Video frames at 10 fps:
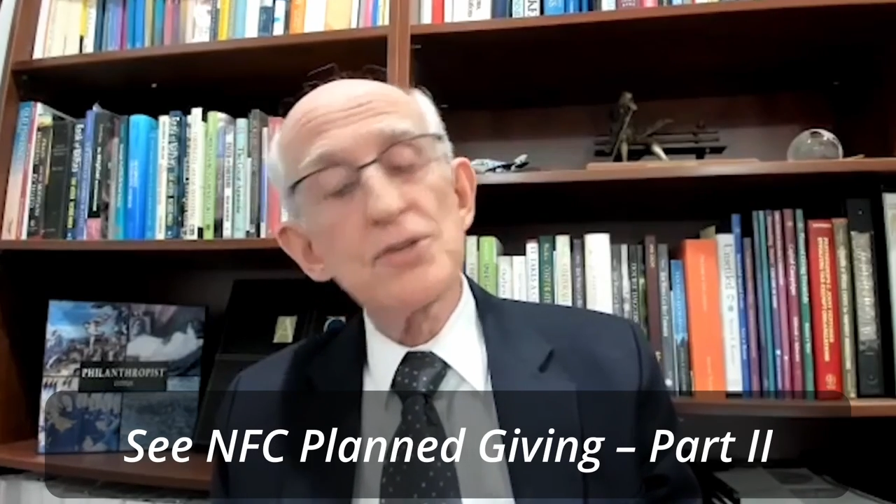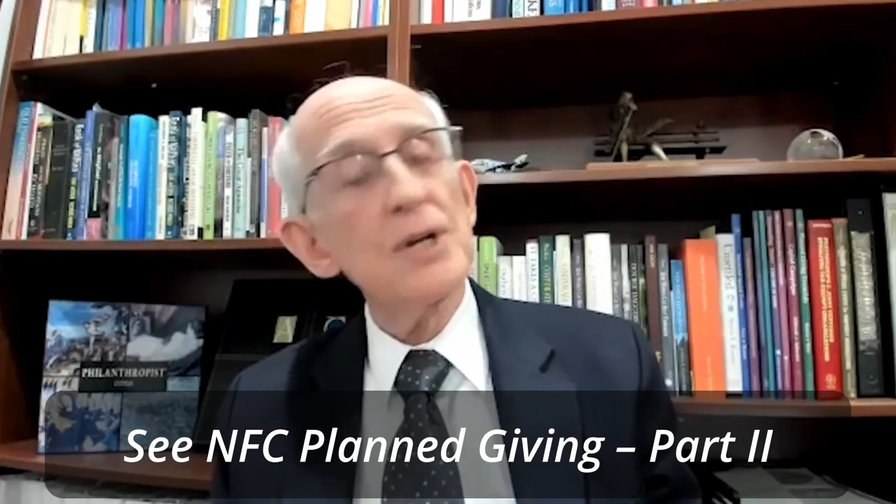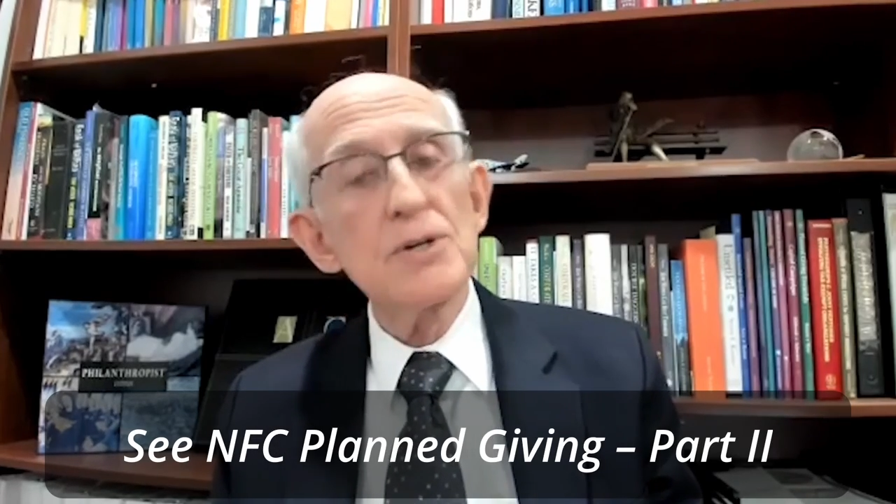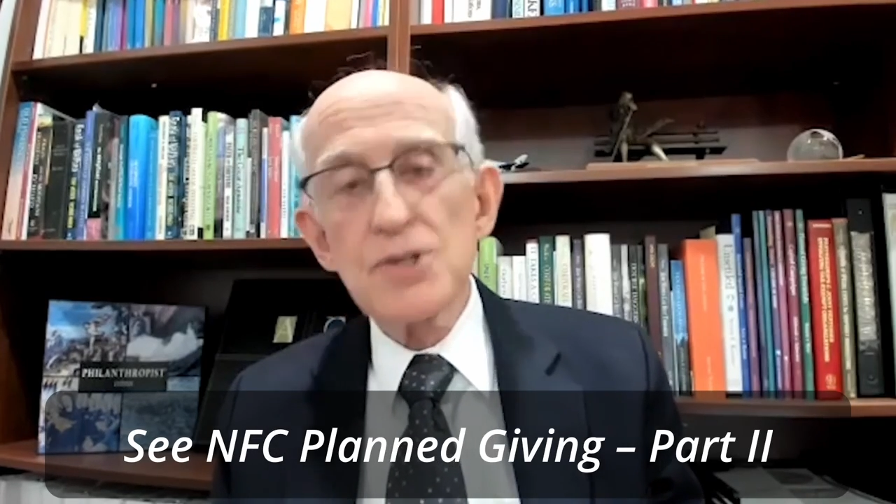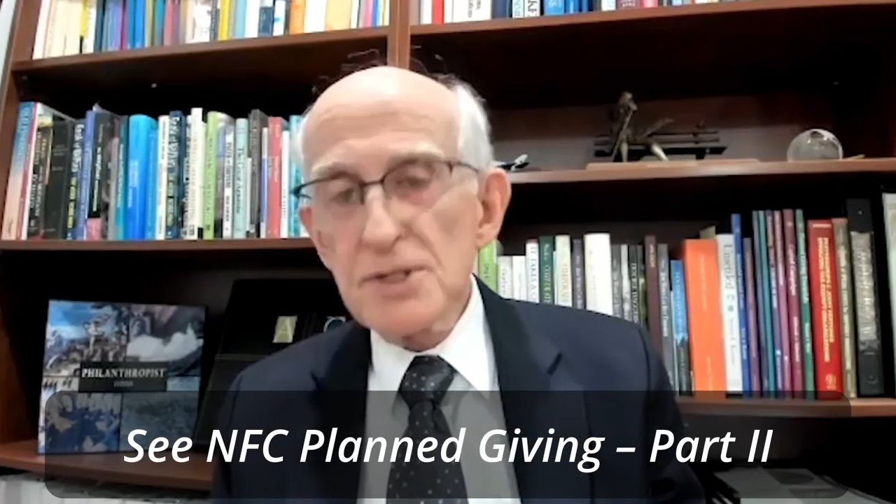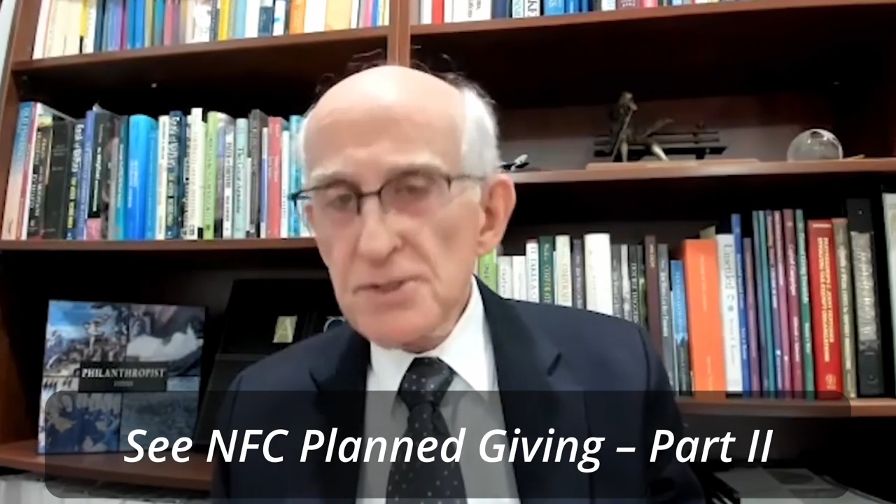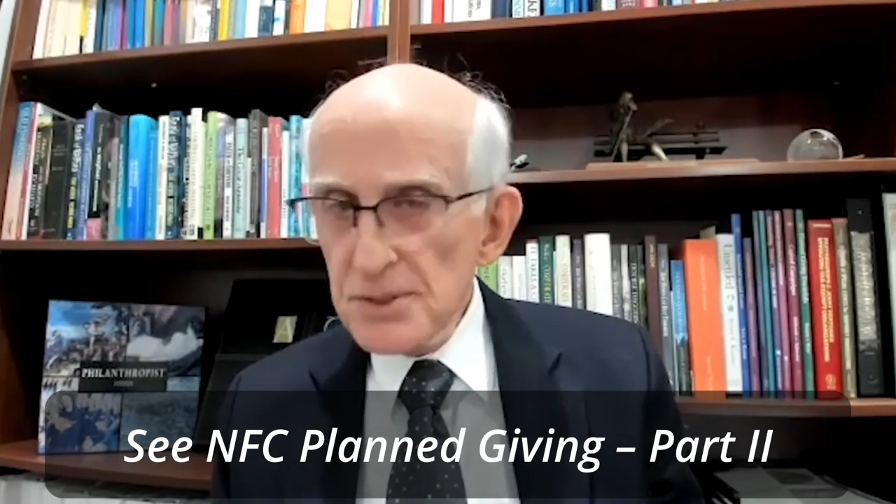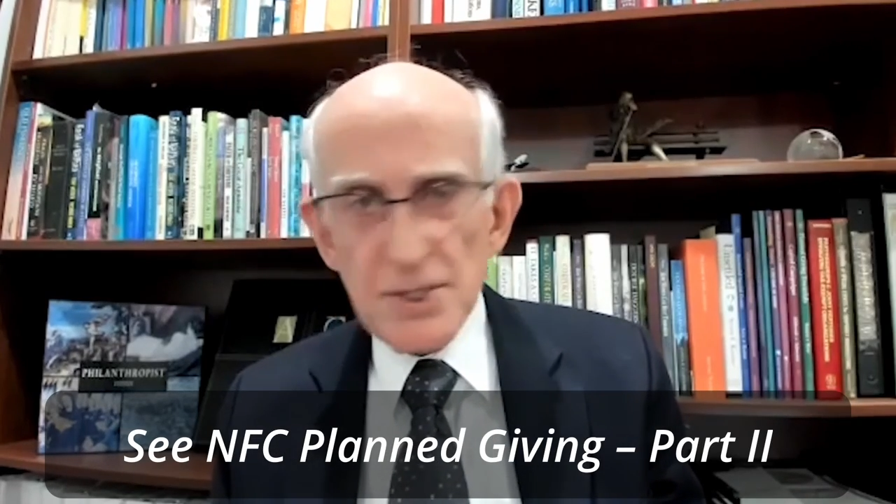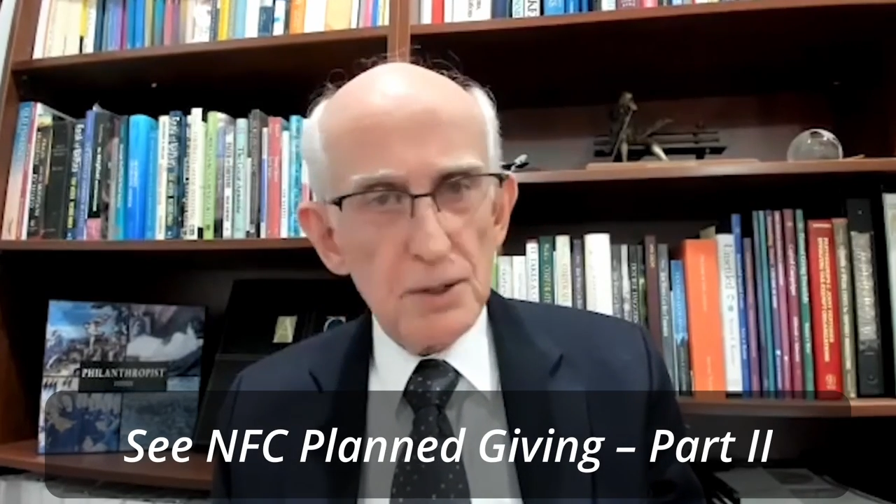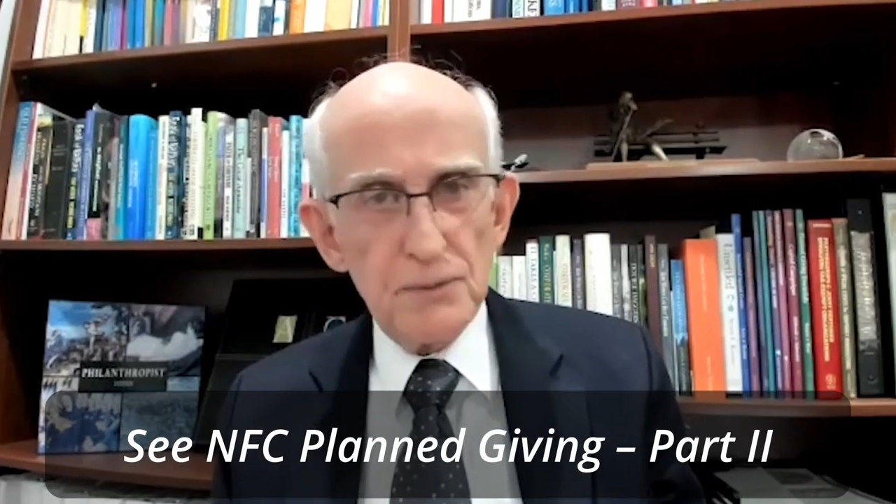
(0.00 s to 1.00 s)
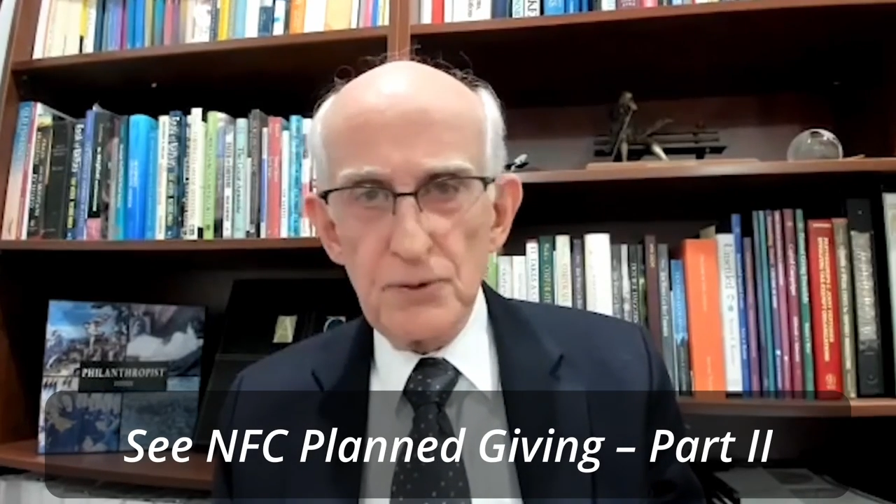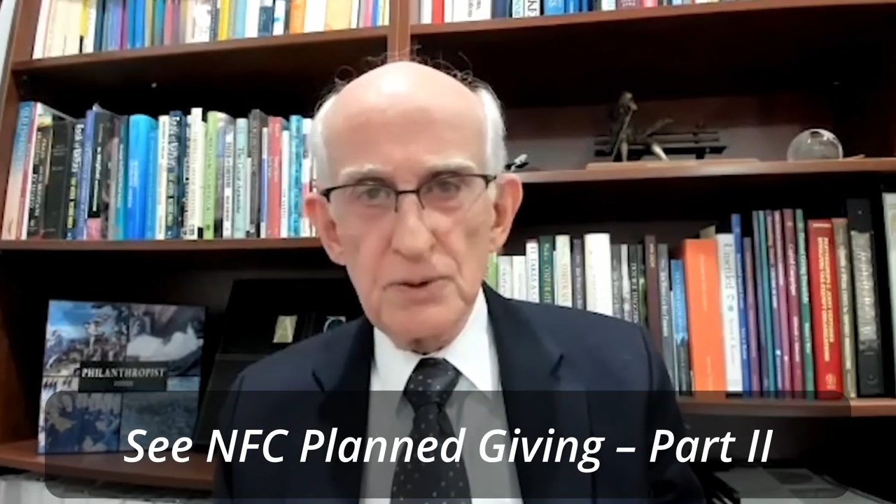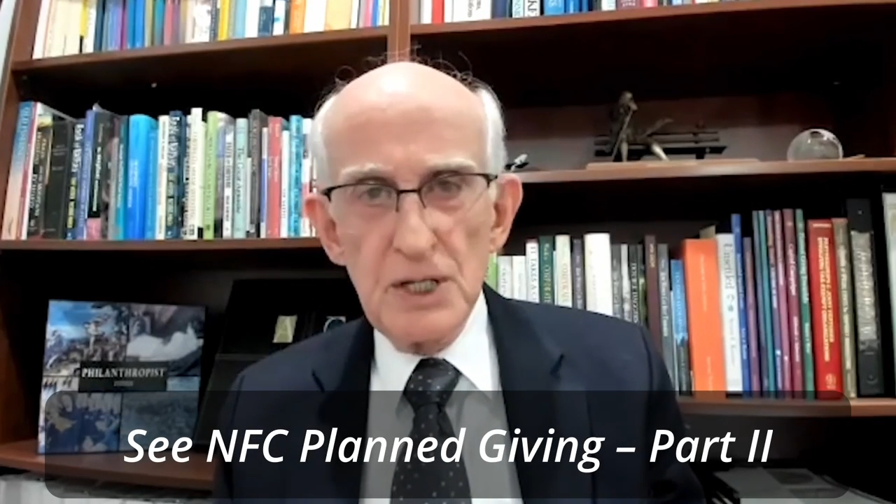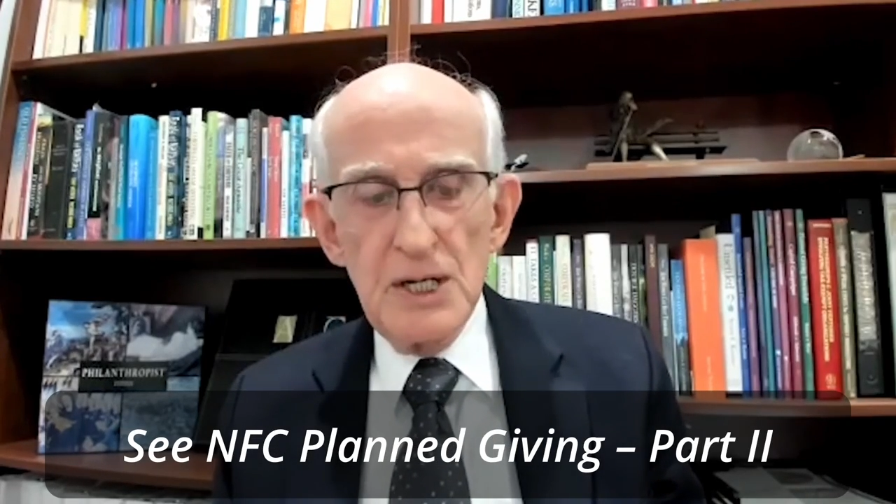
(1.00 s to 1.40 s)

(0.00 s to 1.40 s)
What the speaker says: that are just as helpful